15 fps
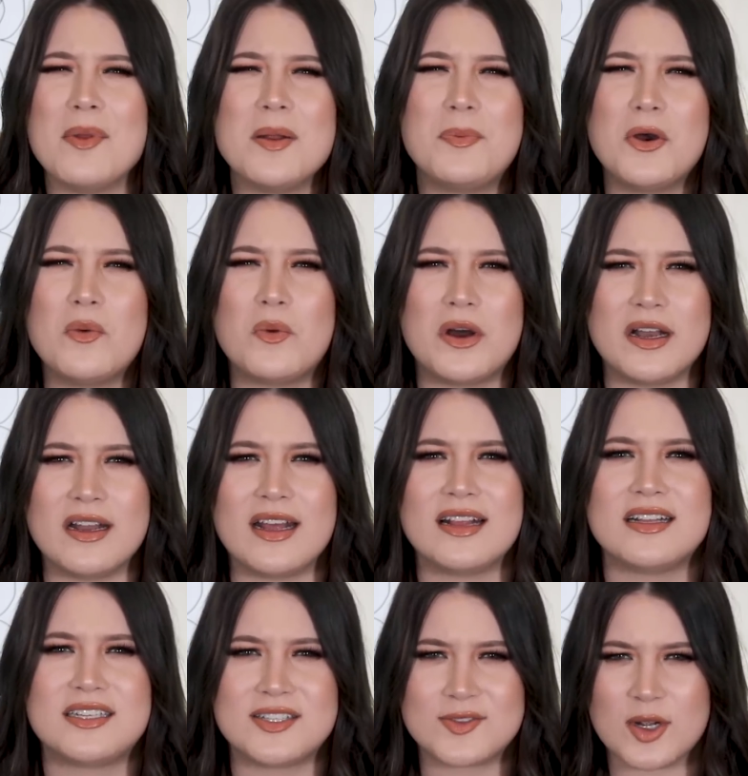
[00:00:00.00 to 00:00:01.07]
gonna put one in
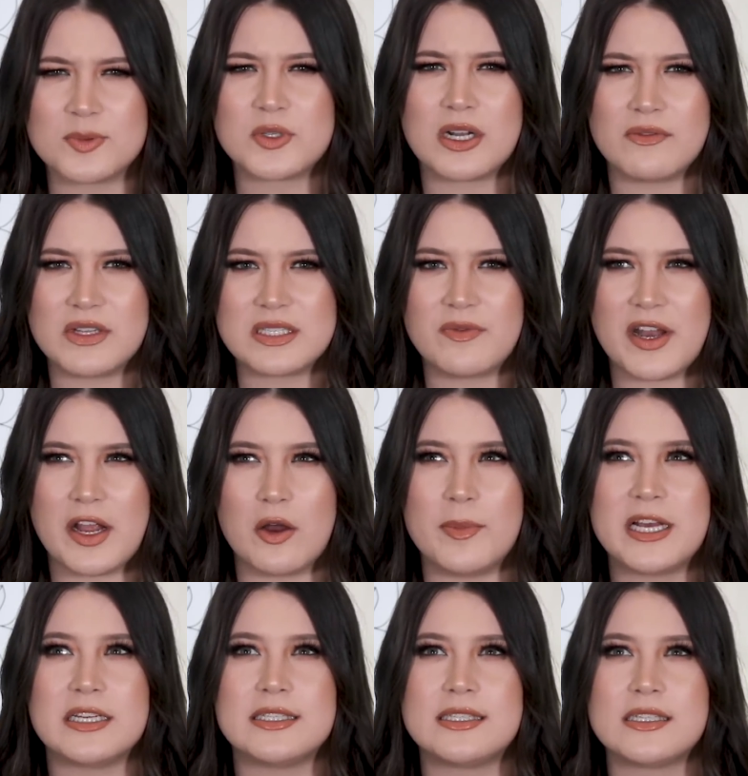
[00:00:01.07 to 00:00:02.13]
the description of this video
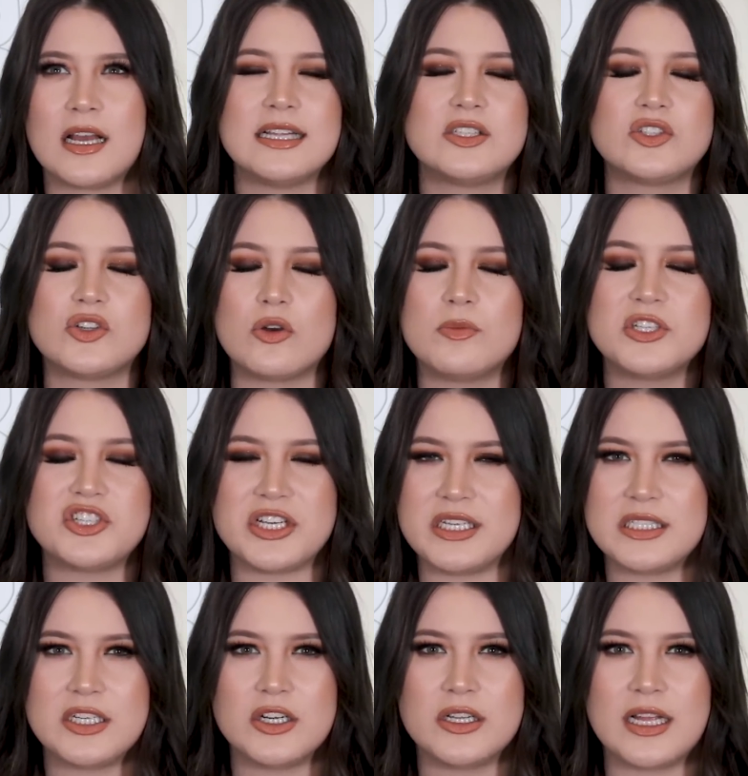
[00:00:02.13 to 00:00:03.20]
because it's so much
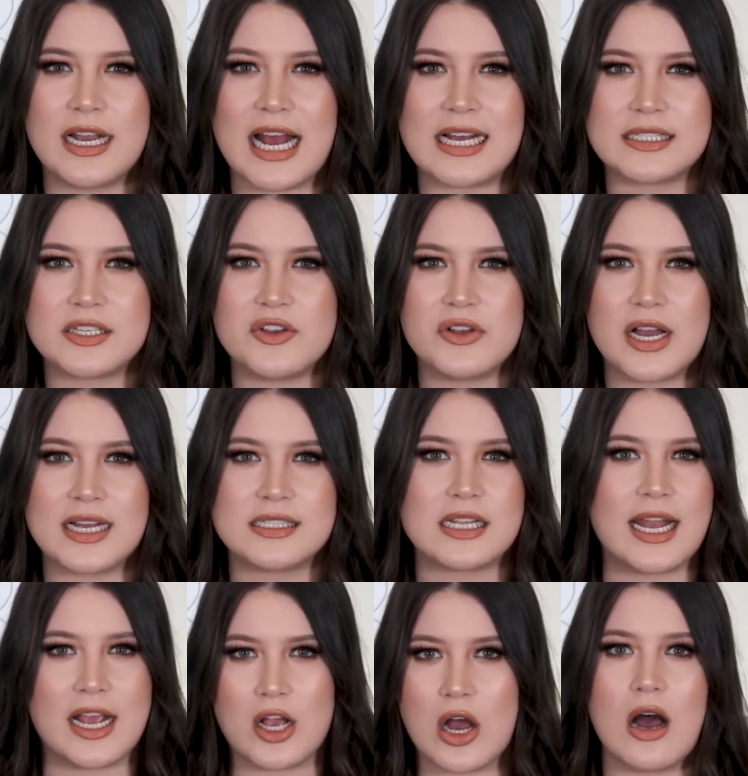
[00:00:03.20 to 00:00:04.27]
easier than asking you guys to
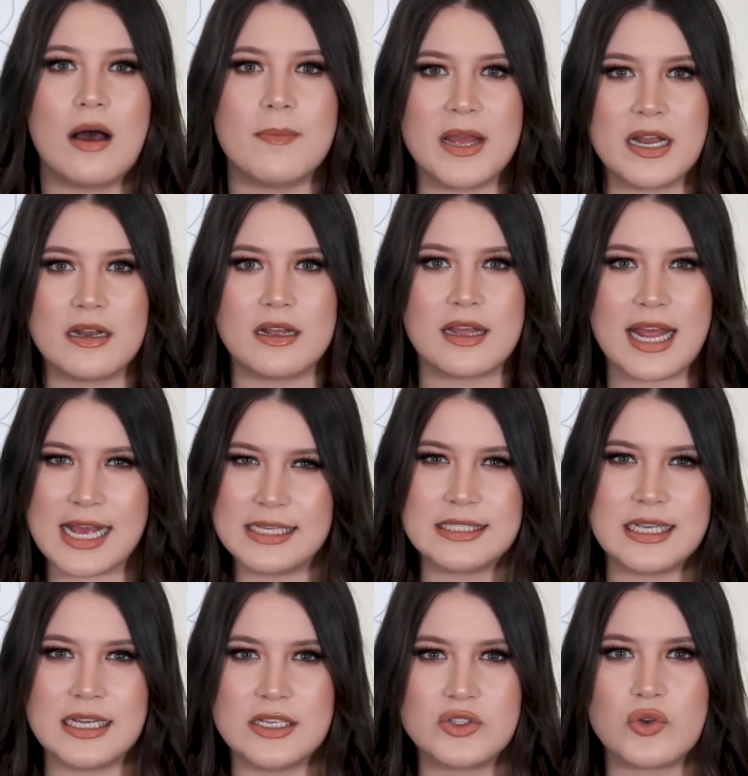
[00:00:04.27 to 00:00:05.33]
like comment
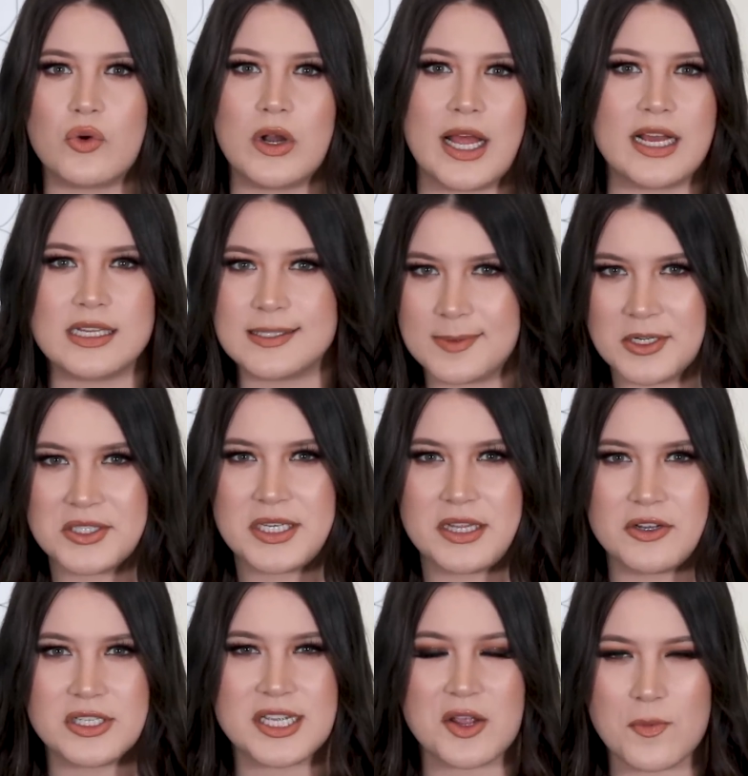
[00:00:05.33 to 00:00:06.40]
cases or like conspiracy
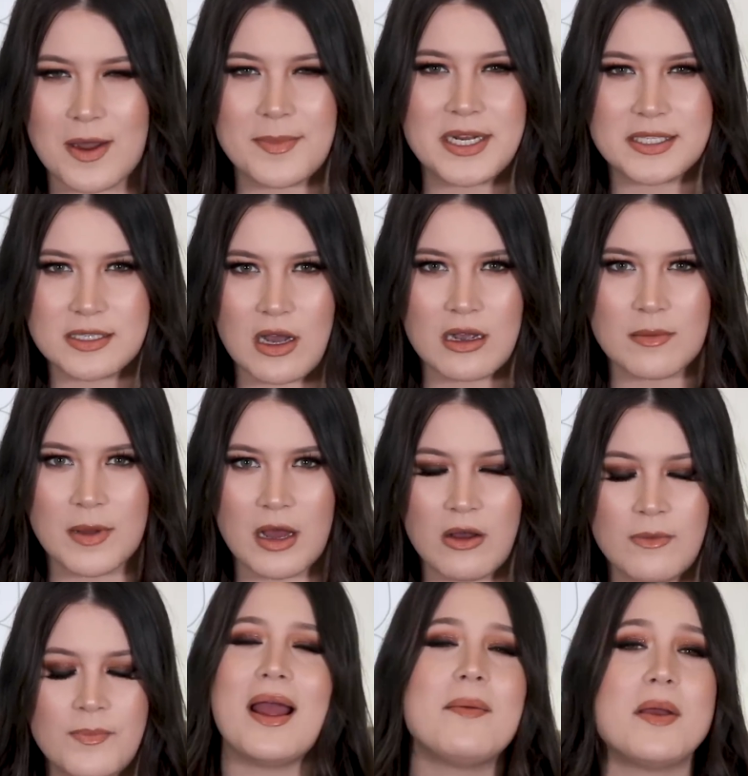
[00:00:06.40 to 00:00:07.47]
theories that you want me to talk
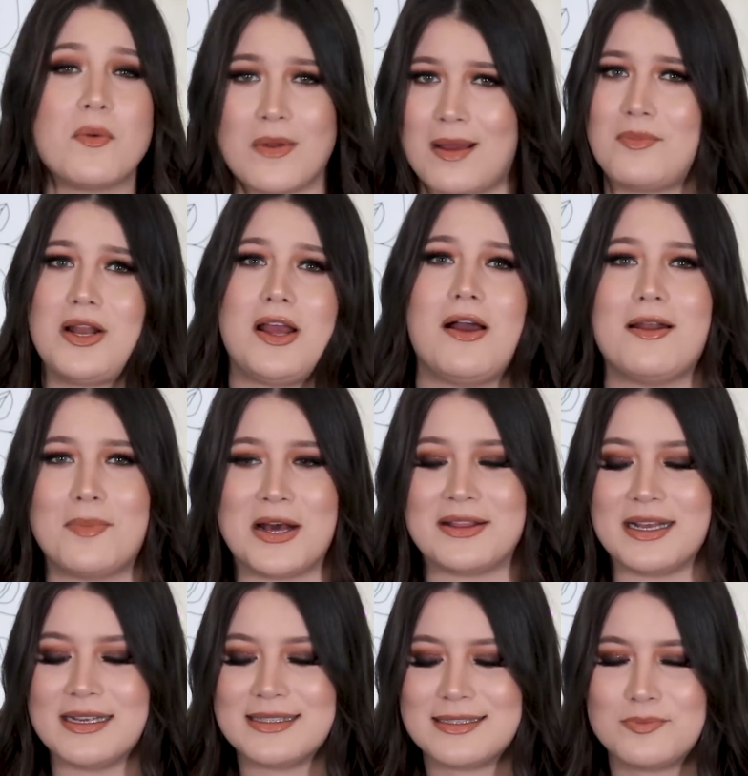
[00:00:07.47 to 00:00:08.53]
about. Why am I rambling on about
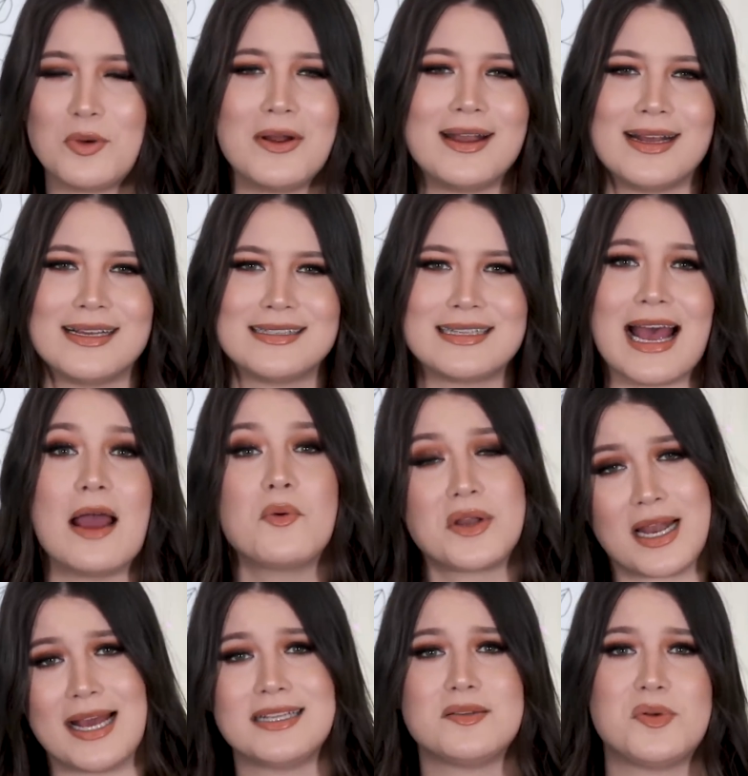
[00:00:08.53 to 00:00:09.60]
this? Point is, I would
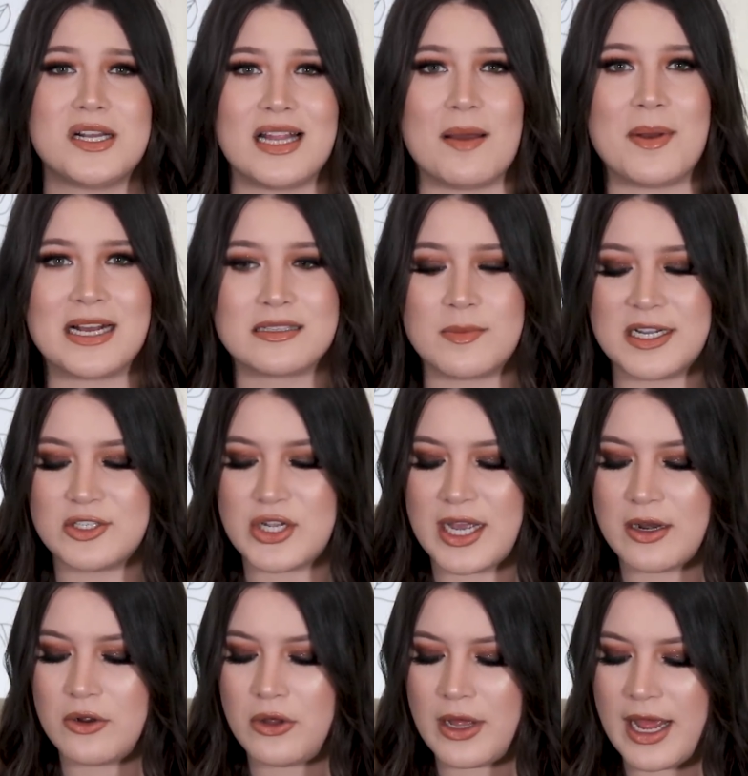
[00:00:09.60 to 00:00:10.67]
like to bring that back to my
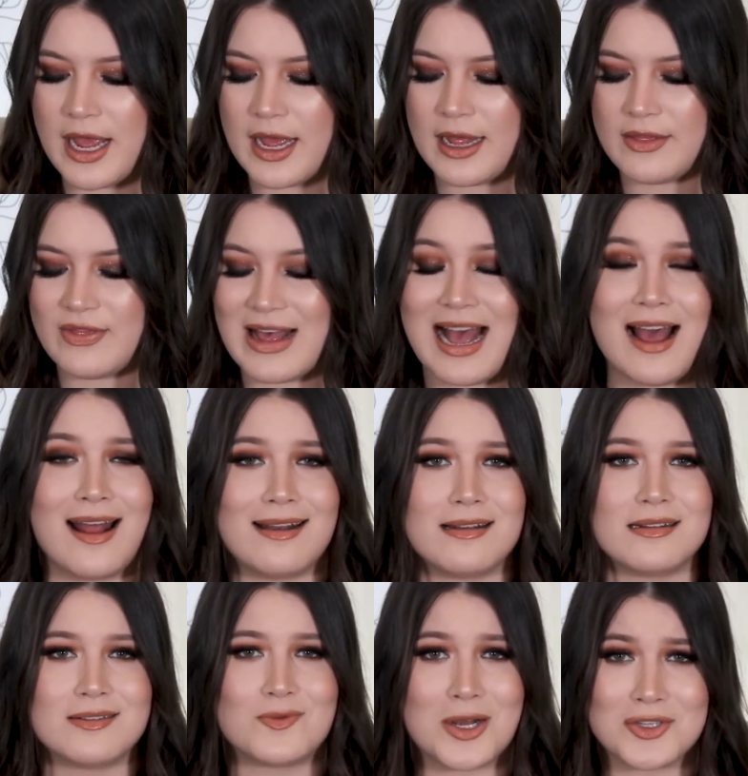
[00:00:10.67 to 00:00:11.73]
channel, and that
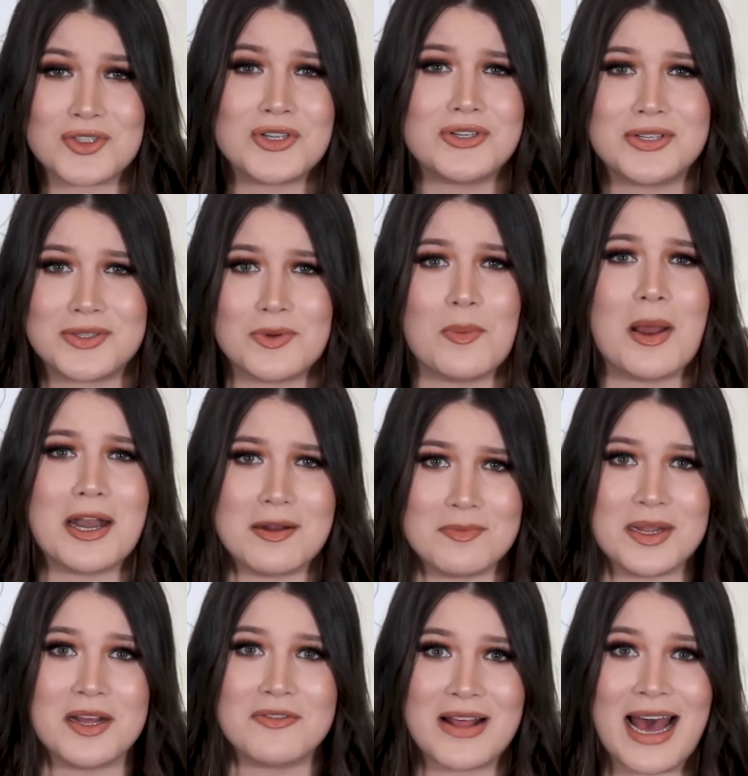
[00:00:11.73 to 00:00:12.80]
question just reminded
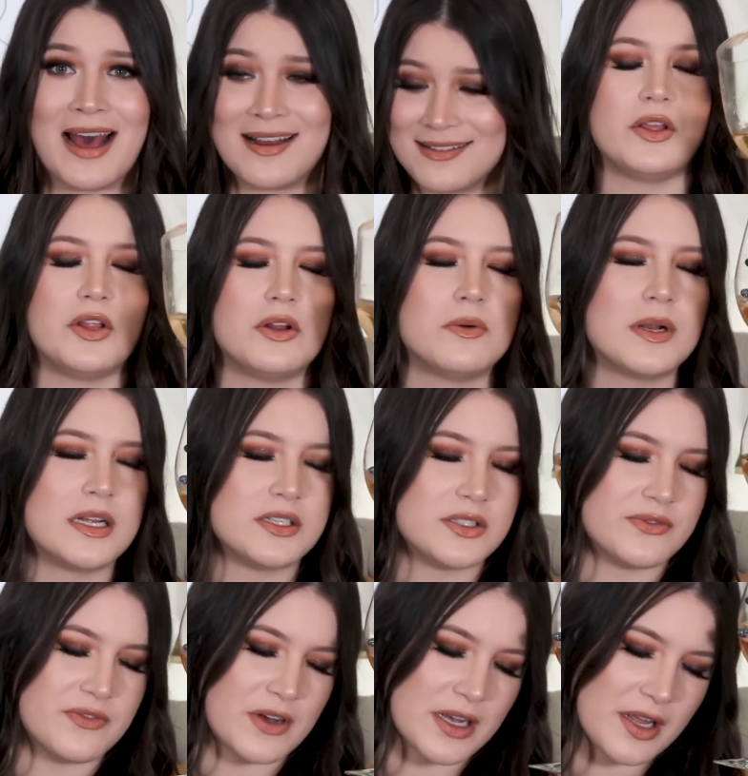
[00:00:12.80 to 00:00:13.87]
me of that. You know what I
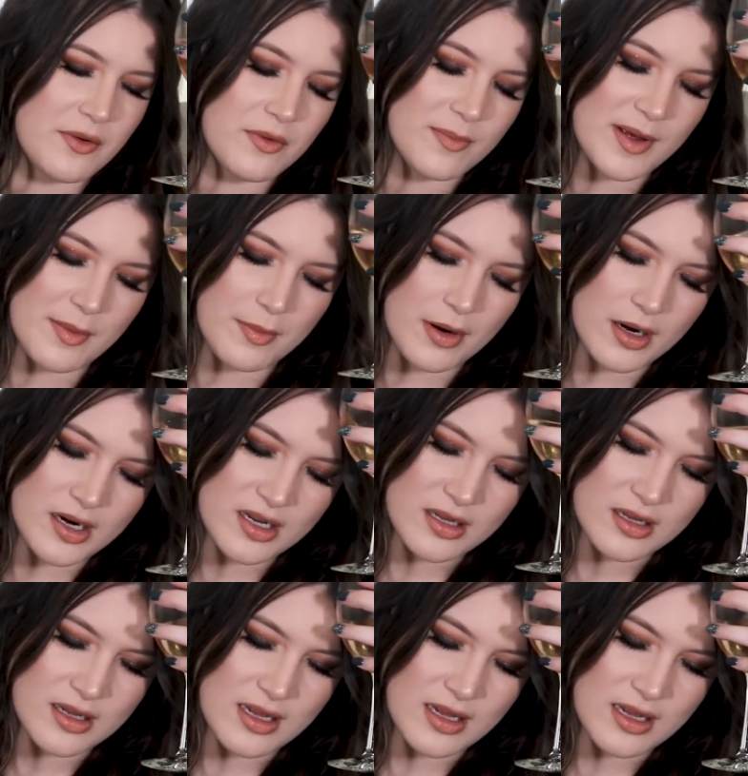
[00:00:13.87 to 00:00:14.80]
just fucking remembered?